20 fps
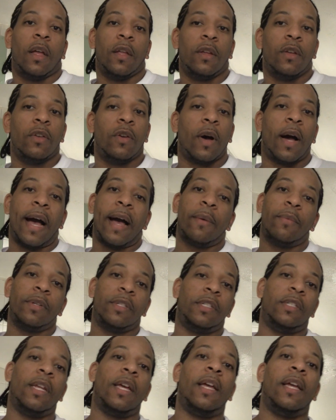you know, I would
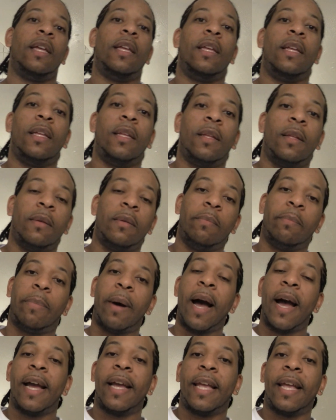say
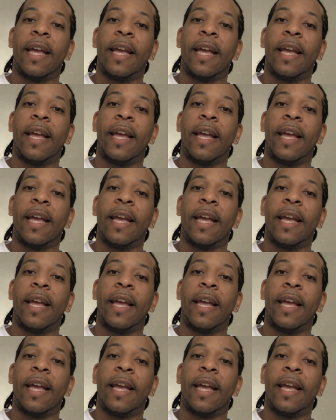buy a